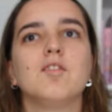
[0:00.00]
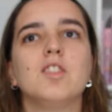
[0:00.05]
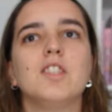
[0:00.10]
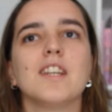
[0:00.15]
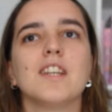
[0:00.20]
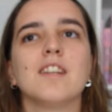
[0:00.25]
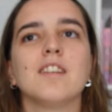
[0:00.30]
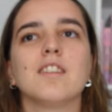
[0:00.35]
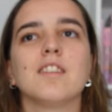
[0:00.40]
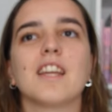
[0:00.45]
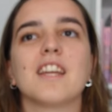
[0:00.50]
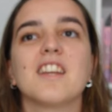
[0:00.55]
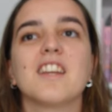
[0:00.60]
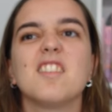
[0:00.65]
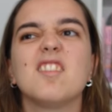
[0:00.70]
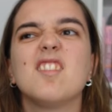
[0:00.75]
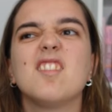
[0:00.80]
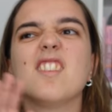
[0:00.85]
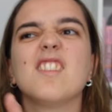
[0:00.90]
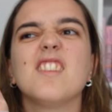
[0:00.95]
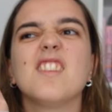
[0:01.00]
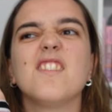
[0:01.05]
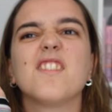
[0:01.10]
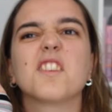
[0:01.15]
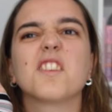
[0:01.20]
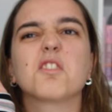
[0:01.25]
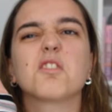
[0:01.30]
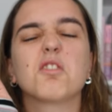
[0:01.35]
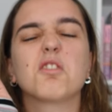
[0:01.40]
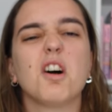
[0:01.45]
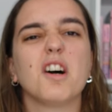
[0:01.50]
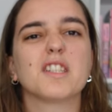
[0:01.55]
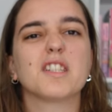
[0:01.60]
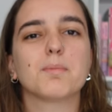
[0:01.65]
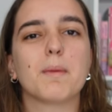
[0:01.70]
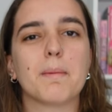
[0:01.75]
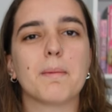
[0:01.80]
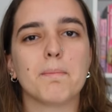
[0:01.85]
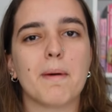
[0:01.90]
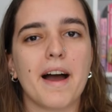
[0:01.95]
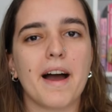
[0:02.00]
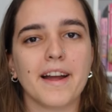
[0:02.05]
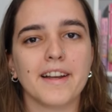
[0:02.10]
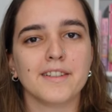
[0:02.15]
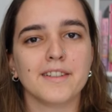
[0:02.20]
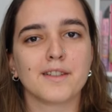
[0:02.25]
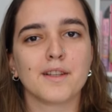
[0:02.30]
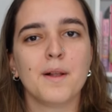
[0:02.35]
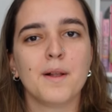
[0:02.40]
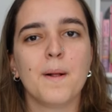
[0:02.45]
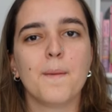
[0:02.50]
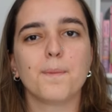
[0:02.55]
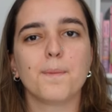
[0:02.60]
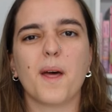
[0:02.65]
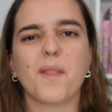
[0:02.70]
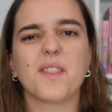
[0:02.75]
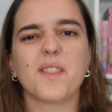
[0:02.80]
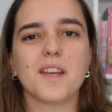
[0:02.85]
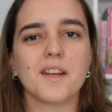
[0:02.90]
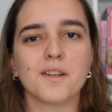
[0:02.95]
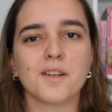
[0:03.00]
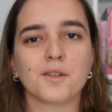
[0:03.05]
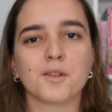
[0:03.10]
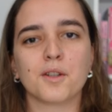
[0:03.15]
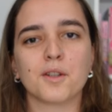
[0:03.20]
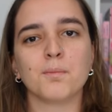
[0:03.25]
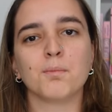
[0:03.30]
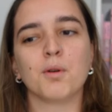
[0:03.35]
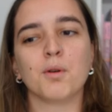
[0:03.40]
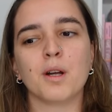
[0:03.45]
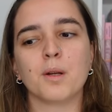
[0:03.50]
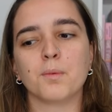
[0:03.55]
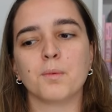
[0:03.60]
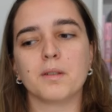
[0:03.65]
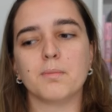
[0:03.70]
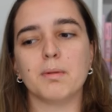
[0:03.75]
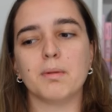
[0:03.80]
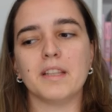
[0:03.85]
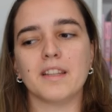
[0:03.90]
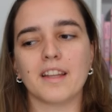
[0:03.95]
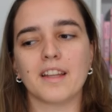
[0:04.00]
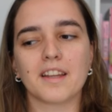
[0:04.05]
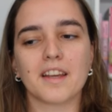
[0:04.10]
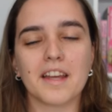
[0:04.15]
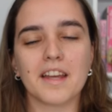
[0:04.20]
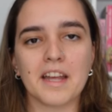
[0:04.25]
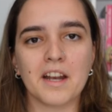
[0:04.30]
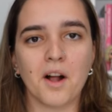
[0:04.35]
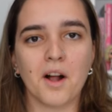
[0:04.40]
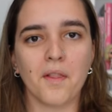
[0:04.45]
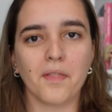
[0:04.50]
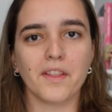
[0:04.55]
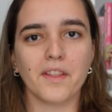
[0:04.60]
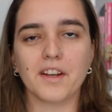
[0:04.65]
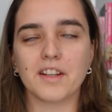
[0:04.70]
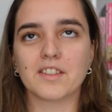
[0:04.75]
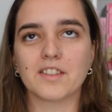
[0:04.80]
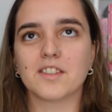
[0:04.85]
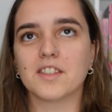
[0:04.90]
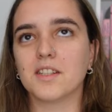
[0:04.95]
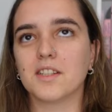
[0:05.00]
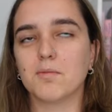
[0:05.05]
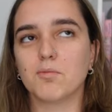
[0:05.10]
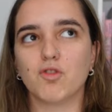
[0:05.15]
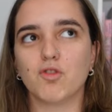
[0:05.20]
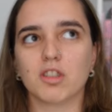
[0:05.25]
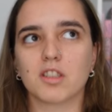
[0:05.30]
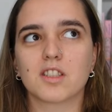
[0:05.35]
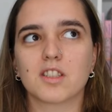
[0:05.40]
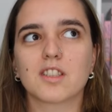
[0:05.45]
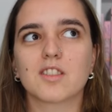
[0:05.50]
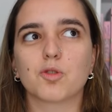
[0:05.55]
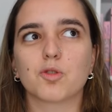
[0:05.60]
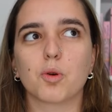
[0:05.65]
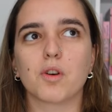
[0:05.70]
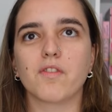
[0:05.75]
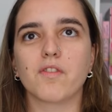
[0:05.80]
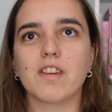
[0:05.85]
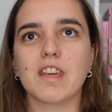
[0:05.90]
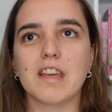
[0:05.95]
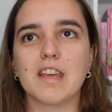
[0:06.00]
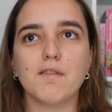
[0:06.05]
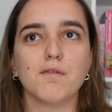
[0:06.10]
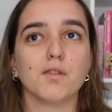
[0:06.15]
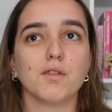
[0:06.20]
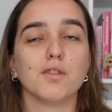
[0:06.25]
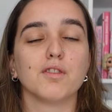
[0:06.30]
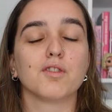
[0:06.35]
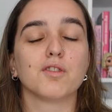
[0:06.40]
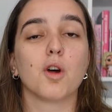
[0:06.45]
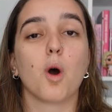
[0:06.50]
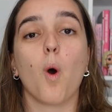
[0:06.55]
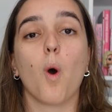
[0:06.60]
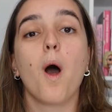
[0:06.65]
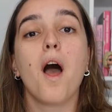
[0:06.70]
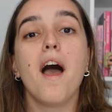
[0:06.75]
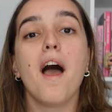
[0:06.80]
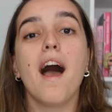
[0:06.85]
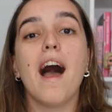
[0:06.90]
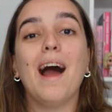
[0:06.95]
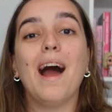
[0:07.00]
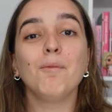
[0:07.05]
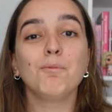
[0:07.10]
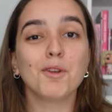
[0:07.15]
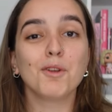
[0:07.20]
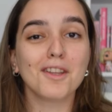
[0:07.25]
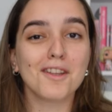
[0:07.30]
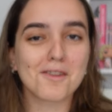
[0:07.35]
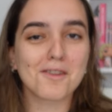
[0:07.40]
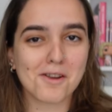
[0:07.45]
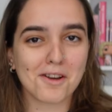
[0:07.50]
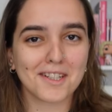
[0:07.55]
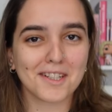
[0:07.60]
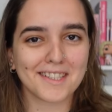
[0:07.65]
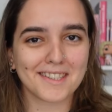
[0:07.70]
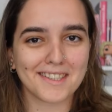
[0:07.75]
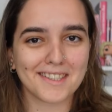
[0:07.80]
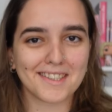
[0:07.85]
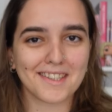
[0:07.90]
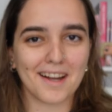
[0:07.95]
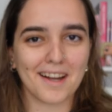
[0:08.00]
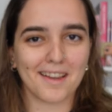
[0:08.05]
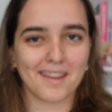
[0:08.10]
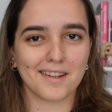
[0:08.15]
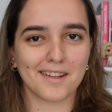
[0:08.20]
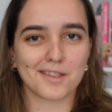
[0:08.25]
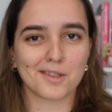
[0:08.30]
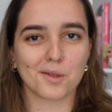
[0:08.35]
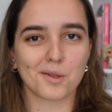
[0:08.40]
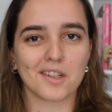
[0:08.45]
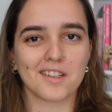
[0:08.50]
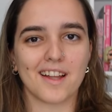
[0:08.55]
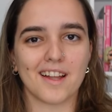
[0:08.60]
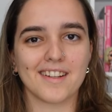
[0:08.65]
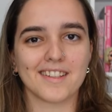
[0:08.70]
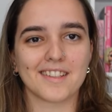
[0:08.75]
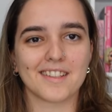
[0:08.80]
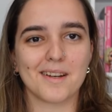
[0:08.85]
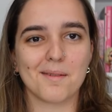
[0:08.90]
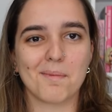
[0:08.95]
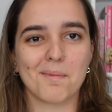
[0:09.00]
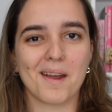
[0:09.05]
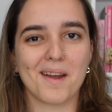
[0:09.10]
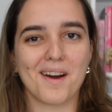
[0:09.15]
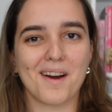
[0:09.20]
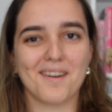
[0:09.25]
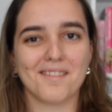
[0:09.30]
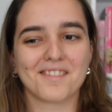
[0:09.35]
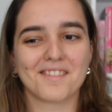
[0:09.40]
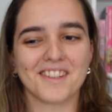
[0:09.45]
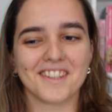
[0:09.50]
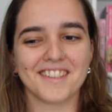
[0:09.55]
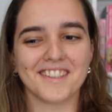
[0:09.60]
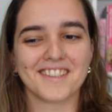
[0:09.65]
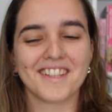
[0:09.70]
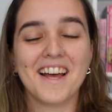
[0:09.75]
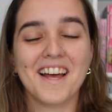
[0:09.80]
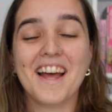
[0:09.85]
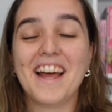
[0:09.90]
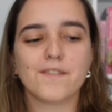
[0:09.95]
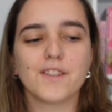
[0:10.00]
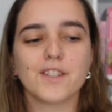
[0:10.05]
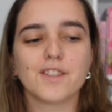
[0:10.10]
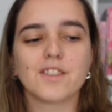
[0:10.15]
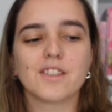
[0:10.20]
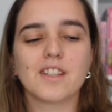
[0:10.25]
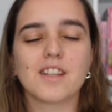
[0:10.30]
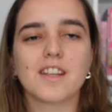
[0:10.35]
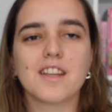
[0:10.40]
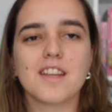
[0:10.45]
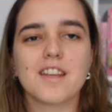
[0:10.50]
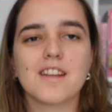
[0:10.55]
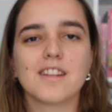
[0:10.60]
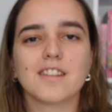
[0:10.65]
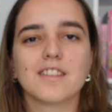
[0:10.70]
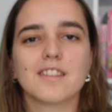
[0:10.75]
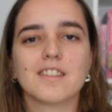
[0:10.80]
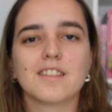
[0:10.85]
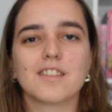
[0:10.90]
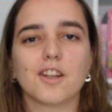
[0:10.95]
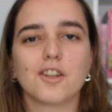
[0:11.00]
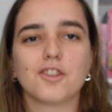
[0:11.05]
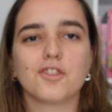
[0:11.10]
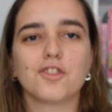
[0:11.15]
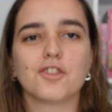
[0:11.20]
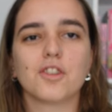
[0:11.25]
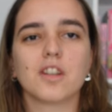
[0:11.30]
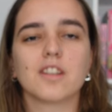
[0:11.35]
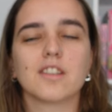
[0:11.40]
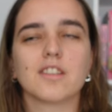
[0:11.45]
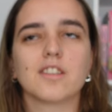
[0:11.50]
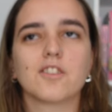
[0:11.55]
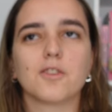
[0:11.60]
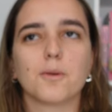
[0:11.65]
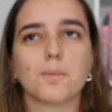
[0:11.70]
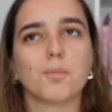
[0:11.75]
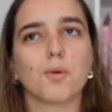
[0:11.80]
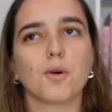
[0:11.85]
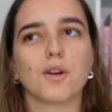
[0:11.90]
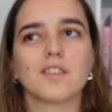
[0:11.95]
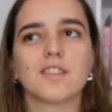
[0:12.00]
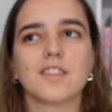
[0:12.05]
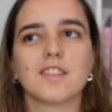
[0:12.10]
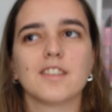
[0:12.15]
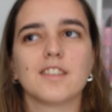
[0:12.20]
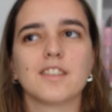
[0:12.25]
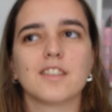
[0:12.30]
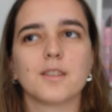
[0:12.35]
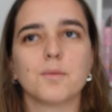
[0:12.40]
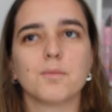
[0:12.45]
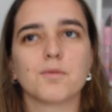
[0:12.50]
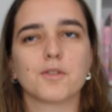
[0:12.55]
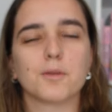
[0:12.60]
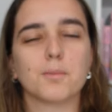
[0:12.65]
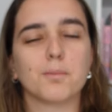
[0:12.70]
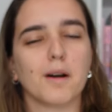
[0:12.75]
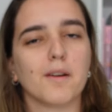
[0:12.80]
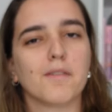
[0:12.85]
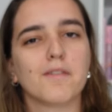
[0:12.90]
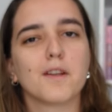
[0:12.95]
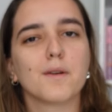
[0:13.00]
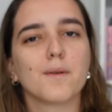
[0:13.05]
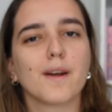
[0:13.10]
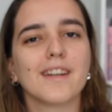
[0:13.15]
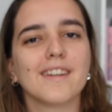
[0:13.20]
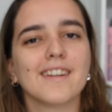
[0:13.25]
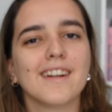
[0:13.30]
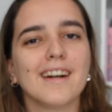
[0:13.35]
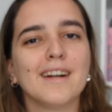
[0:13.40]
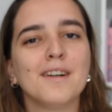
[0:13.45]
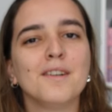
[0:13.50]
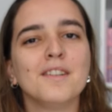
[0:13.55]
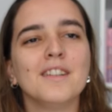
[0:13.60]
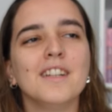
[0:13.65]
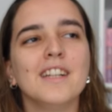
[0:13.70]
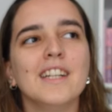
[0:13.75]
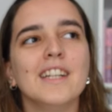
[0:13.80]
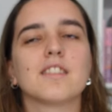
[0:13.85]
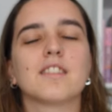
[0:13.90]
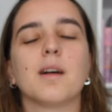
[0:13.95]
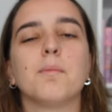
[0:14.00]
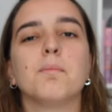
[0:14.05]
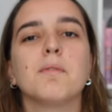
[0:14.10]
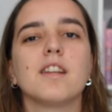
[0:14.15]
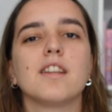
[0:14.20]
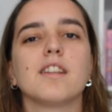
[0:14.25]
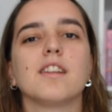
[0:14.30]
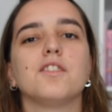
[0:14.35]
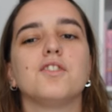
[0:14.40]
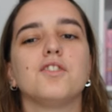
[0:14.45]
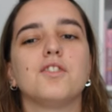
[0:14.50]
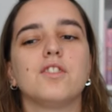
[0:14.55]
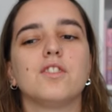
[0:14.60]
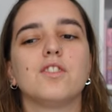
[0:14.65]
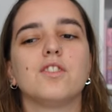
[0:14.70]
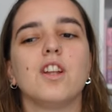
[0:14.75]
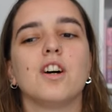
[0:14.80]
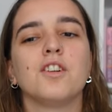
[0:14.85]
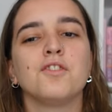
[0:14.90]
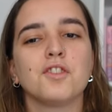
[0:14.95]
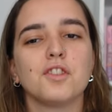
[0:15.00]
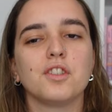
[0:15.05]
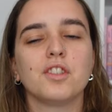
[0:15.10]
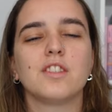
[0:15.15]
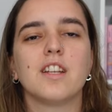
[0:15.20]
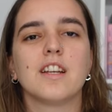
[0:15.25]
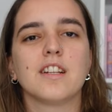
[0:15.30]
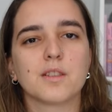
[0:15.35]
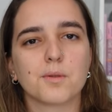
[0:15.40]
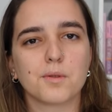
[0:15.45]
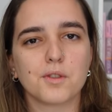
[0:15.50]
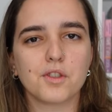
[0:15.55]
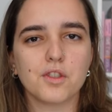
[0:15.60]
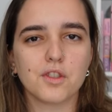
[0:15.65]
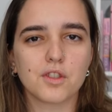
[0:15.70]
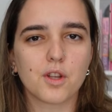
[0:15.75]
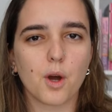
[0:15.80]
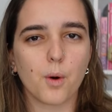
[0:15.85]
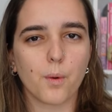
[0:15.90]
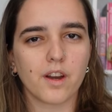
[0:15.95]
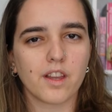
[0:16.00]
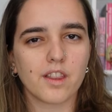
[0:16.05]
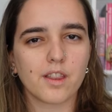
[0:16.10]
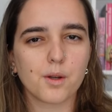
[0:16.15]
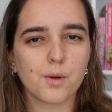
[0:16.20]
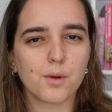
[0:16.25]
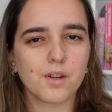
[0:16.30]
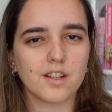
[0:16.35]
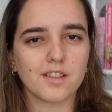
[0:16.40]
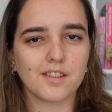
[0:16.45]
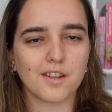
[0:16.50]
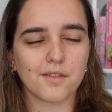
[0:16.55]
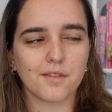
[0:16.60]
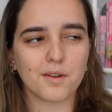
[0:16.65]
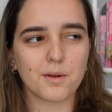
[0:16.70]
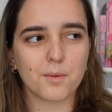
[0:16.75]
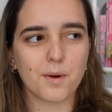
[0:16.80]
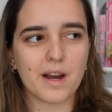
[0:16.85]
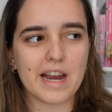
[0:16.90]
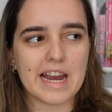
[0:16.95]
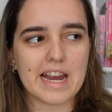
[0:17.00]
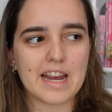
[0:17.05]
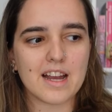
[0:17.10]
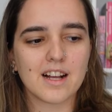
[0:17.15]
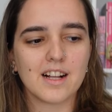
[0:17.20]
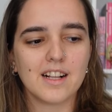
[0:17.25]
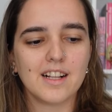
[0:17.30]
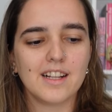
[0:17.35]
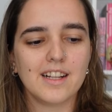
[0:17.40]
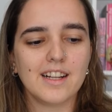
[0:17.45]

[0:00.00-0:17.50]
it didn't even cross my mind that the intern boy would be like in on this and just sort of evil. So I'm really curious to see how that storyline is going to pay off, because it feels like he is such a support system for Buffy right now. Somebody that understands what she's going through in a different way.